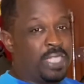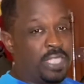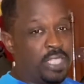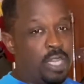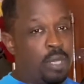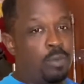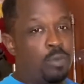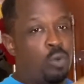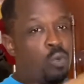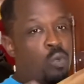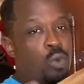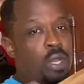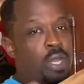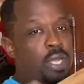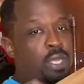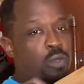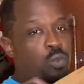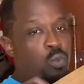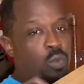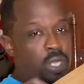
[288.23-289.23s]
number
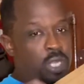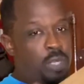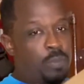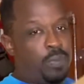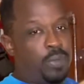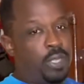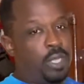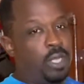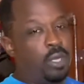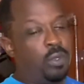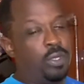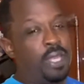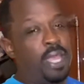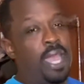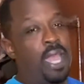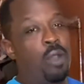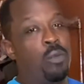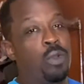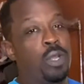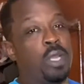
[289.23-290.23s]
one with the pillow.
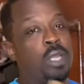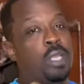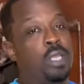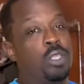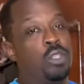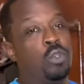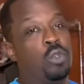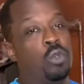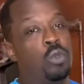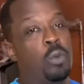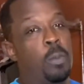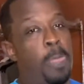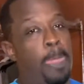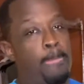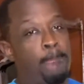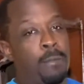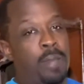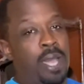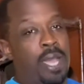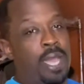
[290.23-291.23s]
Now we're gonna do
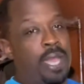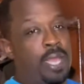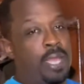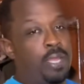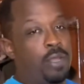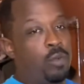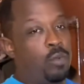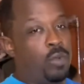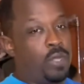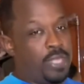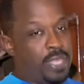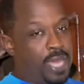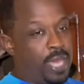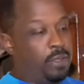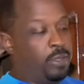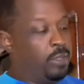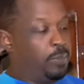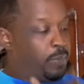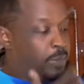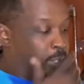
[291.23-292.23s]
mine without the pillow.